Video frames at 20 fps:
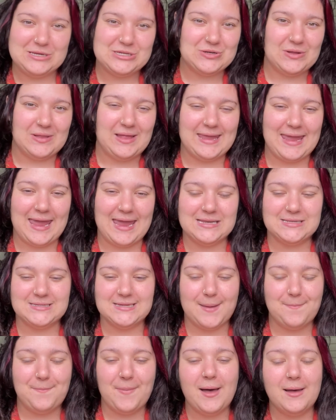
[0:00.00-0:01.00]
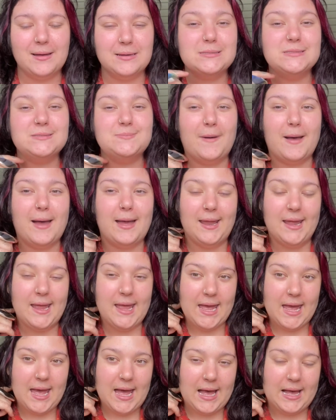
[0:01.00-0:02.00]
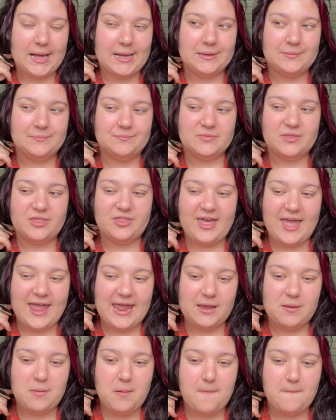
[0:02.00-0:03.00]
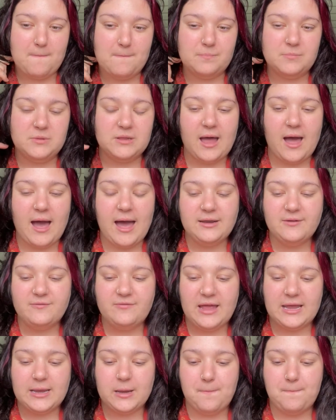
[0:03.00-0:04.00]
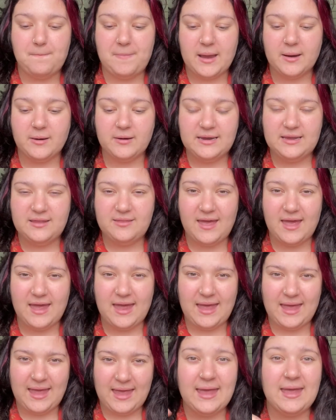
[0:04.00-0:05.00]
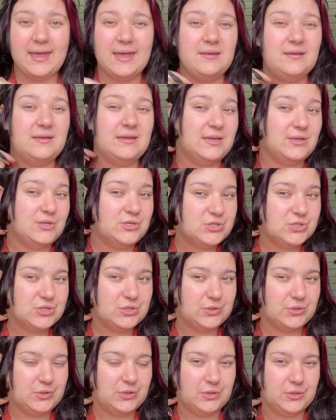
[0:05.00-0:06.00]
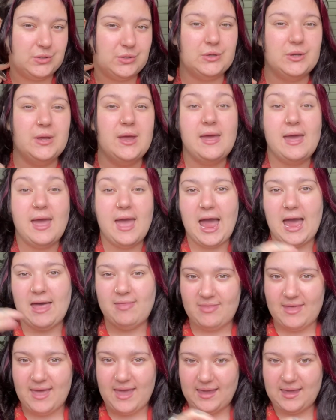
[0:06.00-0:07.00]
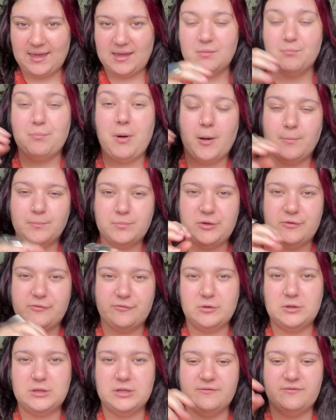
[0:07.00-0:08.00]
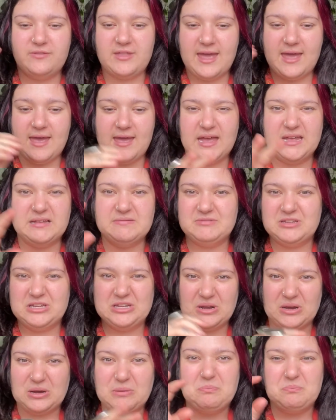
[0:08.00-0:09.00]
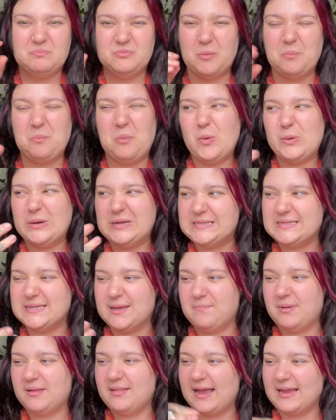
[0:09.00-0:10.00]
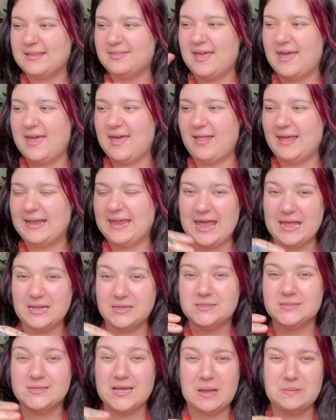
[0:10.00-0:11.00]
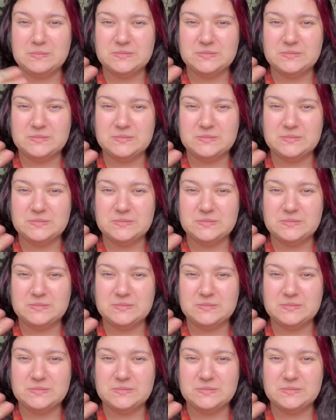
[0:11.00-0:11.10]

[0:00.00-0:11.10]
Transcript: or anti-bugs, but they kind of bury their head into you, and they pump you full of their, not poison, but their enzymes